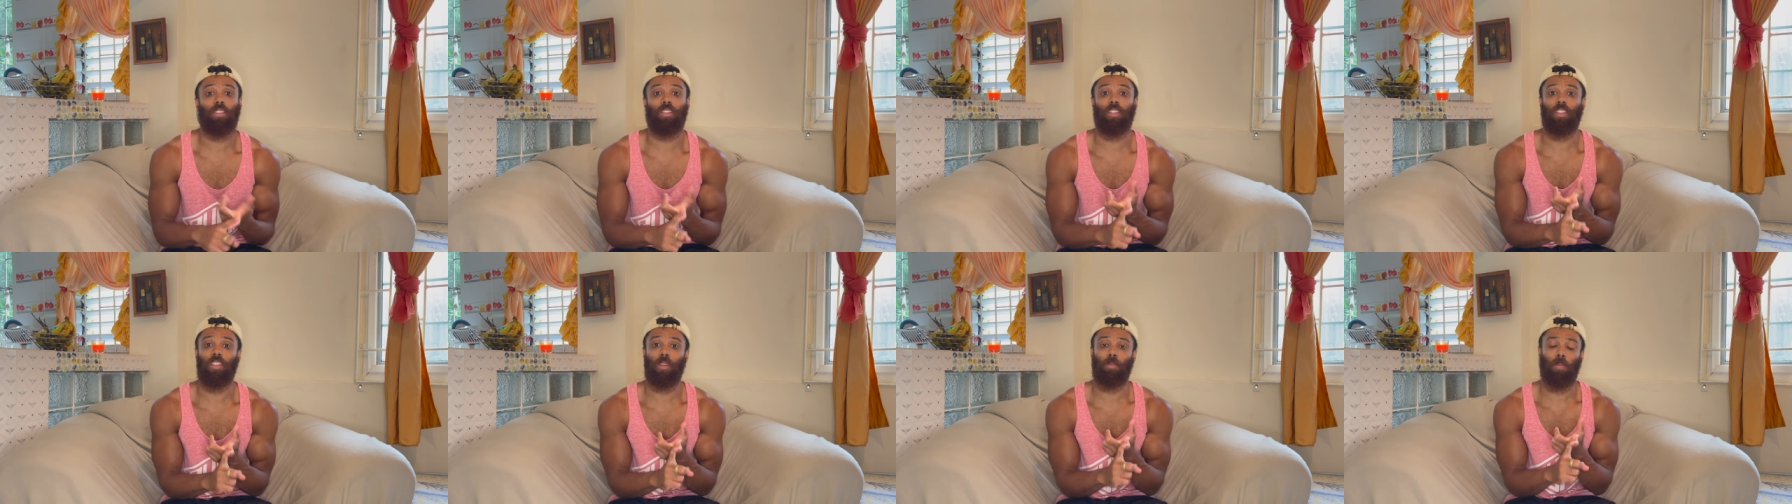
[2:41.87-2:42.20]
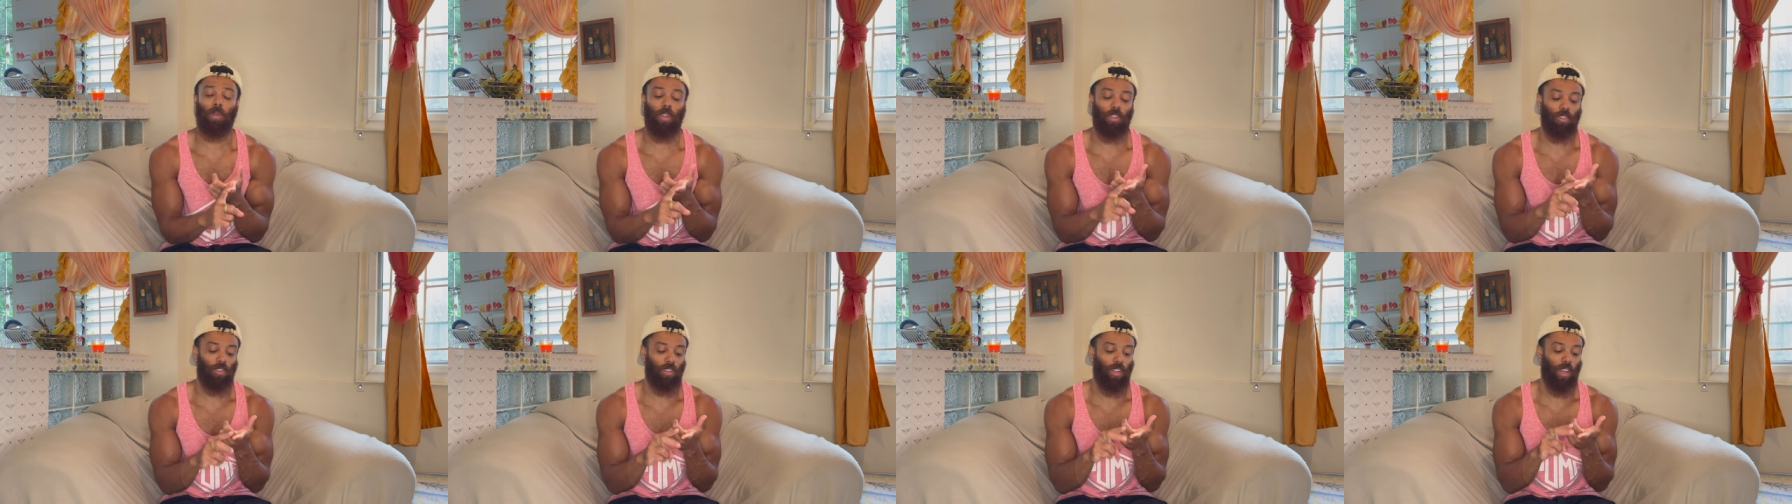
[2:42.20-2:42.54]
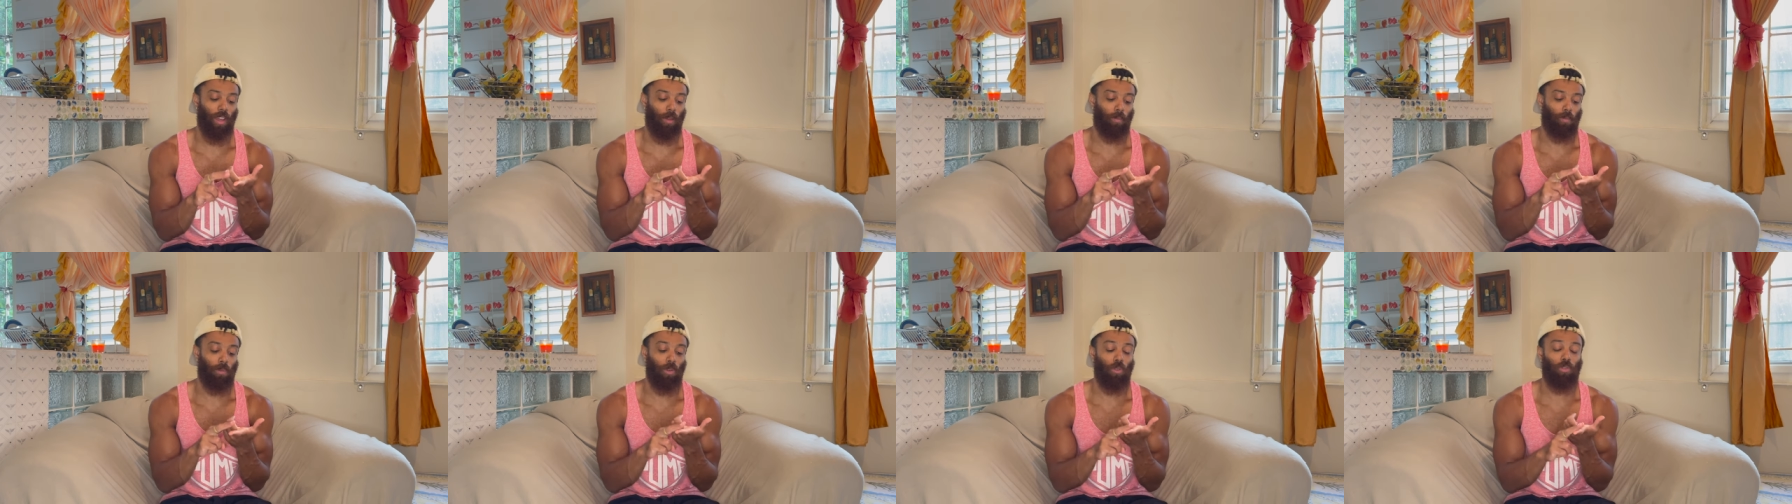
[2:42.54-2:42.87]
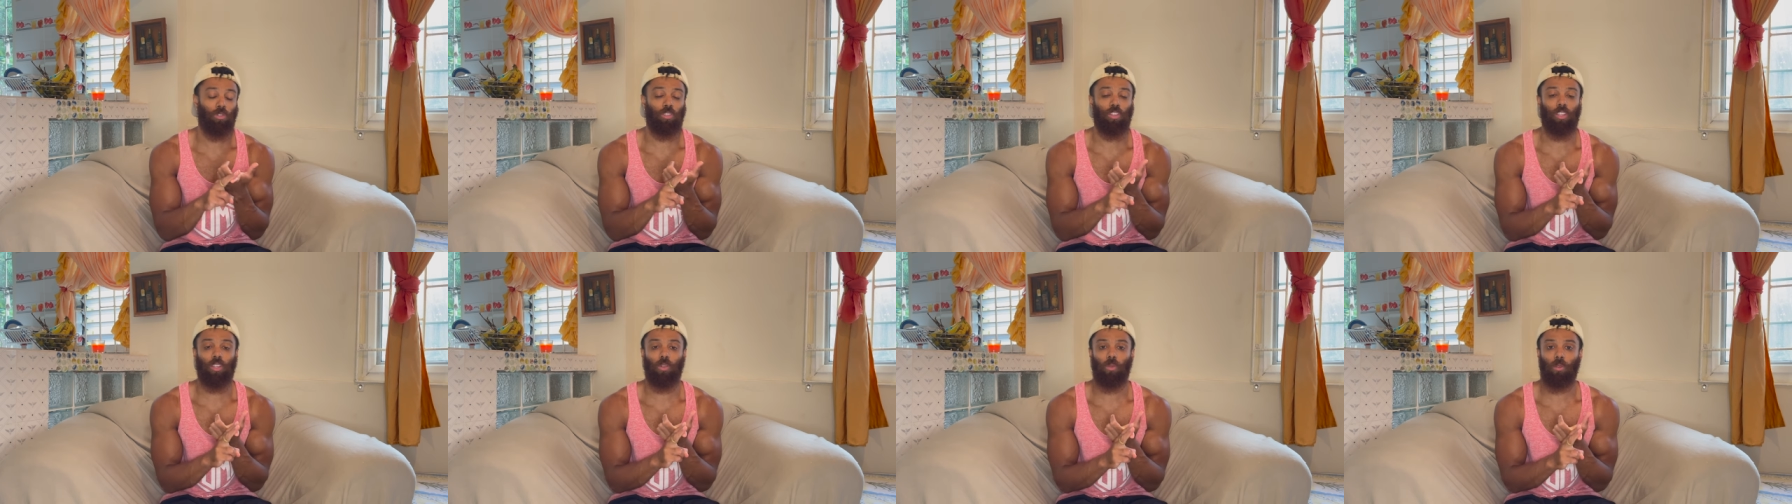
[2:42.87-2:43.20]
it depends on how
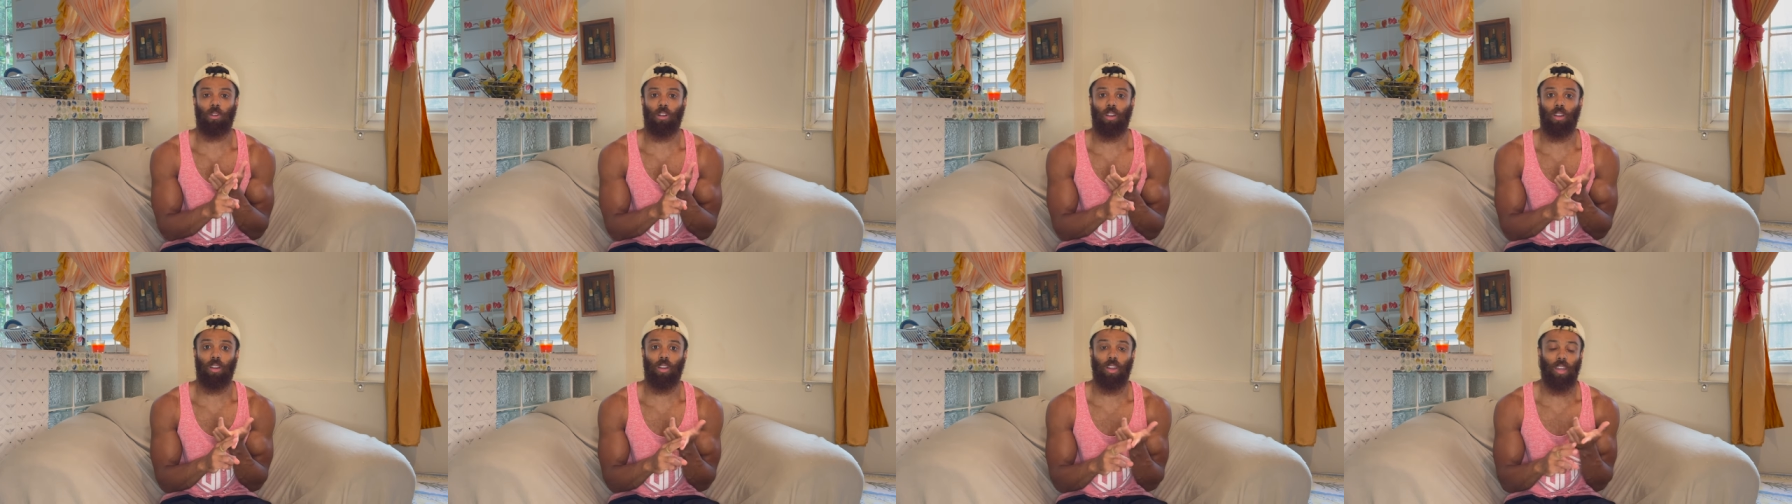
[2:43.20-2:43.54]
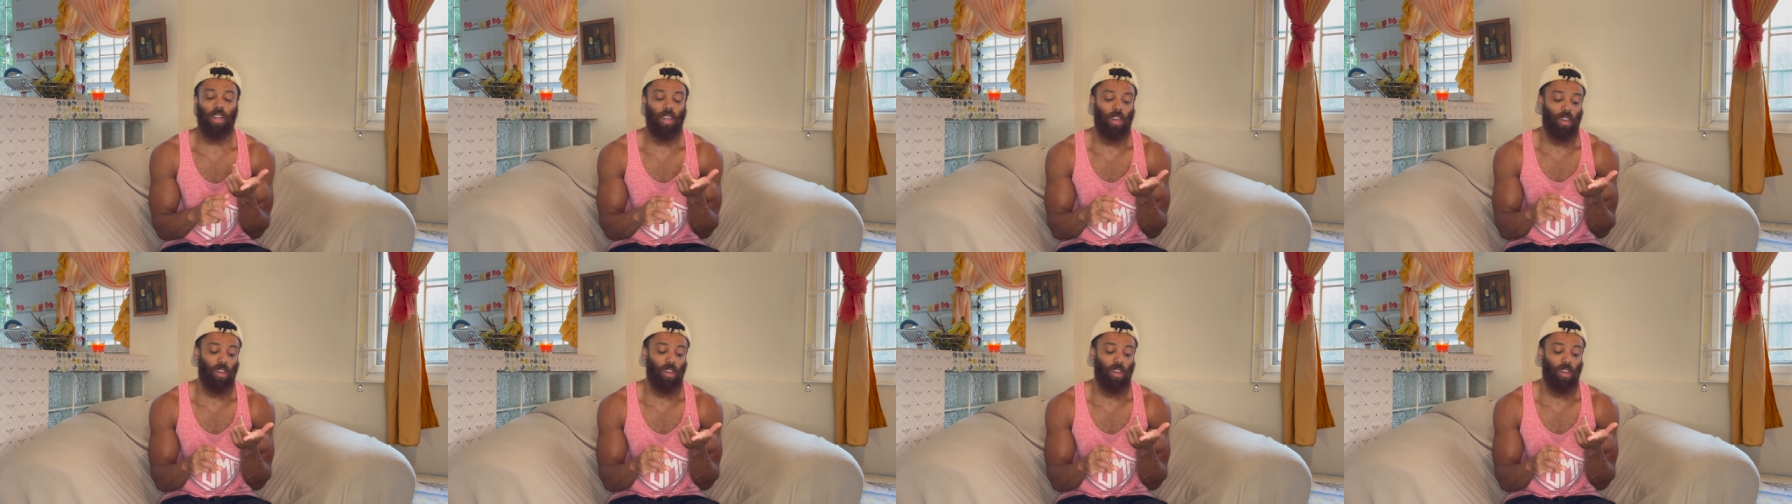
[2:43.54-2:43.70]
bougie you are,